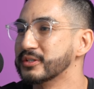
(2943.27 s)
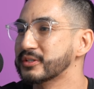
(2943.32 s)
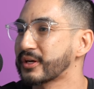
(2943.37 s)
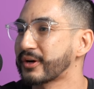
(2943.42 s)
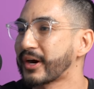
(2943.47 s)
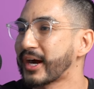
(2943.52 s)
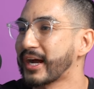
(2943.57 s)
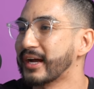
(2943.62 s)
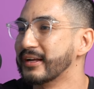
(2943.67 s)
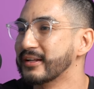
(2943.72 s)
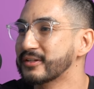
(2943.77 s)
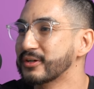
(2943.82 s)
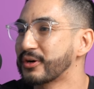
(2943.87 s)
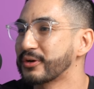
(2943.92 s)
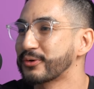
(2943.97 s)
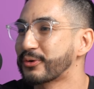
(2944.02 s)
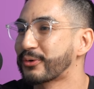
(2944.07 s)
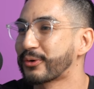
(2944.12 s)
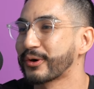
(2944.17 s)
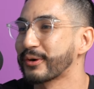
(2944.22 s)
It's all right. Don't
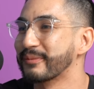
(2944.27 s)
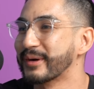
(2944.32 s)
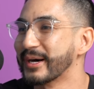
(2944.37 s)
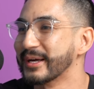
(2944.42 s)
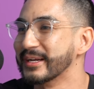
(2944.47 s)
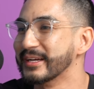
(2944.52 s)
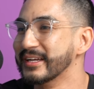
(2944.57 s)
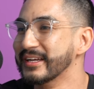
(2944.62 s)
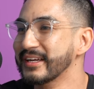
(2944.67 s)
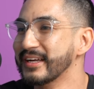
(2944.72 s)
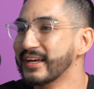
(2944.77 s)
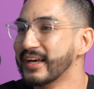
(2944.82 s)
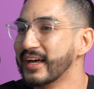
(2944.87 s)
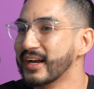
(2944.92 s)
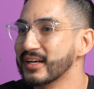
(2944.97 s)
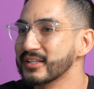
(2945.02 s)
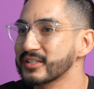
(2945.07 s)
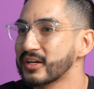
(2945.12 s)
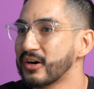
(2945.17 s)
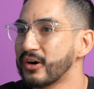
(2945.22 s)
don't worry about it. And I
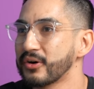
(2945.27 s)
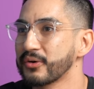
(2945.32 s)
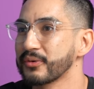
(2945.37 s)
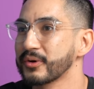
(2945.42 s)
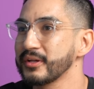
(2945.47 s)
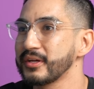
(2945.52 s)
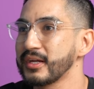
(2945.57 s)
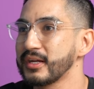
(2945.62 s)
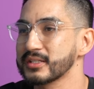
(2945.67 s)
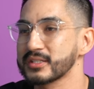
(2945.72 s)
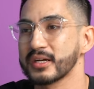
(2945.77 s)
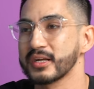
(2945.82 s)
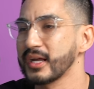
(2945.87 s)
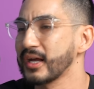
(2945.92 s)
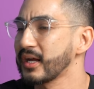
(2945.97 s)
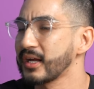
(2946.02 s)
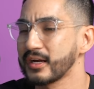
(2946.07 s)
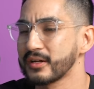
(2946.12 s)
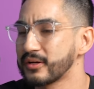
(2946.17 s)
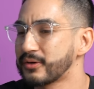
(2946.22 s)
was like, oh, really? He's like, yeah,
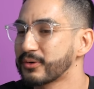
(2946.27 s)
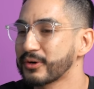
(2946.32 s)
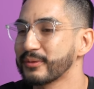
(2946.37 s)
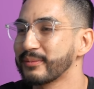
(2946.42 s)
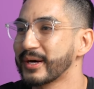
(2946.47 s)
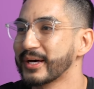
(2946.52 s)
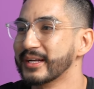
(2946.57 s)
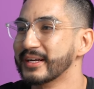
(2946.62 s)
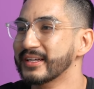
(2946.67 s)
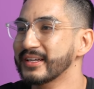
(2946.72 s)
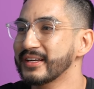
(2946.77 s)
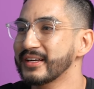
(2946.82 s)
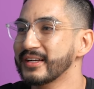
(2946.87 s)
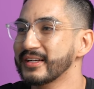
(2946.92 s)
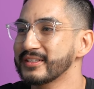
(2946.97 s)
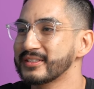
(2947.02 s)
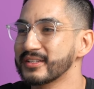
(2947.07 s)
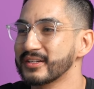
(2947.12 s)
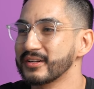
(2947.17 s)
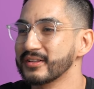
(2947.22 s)
yeah, don't worry about it.
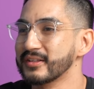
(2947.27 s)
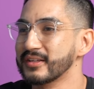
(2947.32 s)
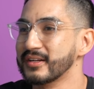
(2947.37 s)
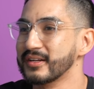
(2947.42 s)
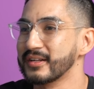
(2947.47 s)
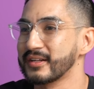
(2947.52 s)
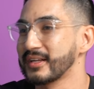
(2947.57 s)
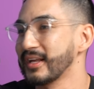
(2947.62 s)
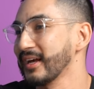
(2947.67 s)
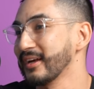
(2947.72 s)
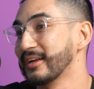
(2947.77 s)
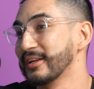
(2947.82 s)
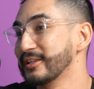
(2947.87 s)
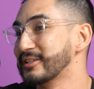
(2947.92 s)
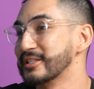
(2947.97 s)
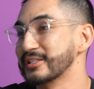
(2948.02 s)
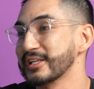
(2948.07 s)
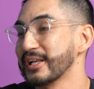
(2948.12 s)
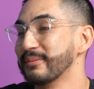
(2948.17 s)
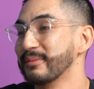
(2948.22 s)
So then, yeah, he
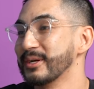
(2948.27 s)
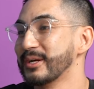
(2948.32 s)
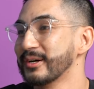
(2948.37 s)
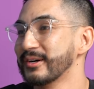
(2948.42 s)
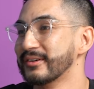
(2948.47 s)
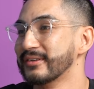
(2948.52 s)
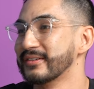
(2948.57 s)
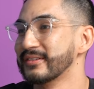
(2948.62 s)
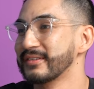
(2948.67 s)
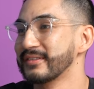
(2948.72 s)
just let me go